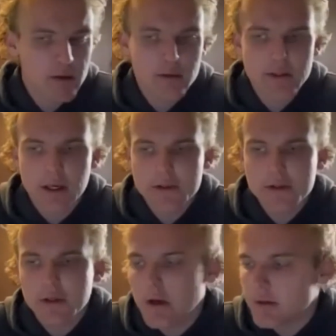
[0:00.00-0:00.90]

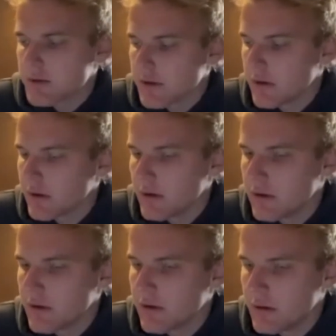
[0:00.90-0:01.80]
toxic culture
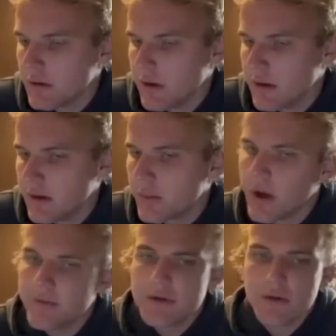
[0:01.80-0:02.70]
in the
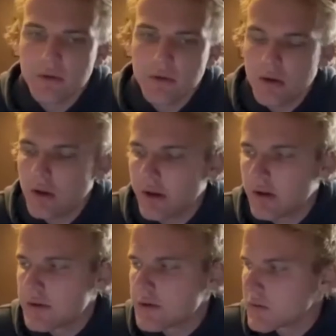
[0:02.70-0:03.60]
private school, or like
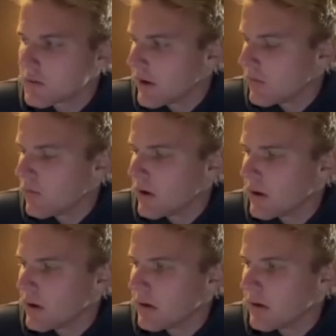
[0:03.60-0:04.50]
just kind of
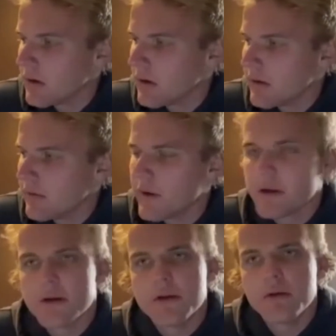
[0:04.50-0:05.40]
what
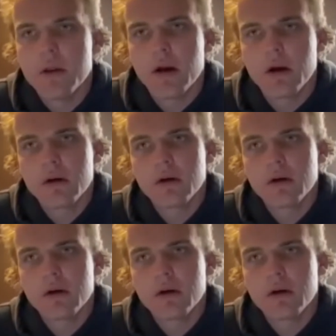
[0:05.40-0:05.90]
affected you there?